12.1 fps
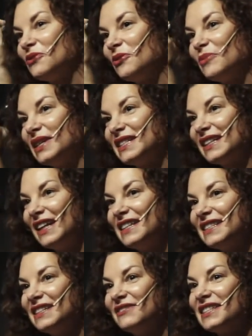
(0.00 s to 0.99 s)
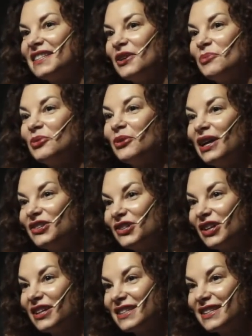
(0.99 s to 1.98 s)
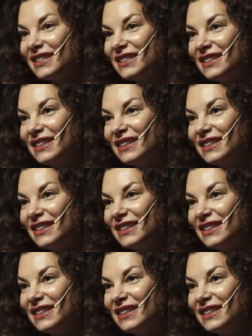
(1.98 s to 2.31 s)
from this glacier is so precious.